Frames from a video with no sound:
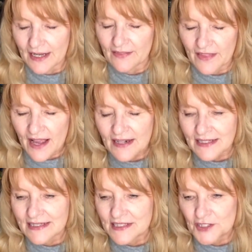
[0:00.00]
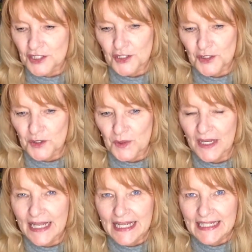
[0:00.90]
and that is to
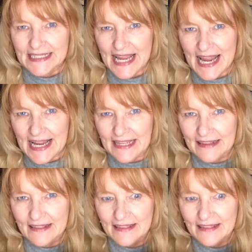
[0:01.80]
take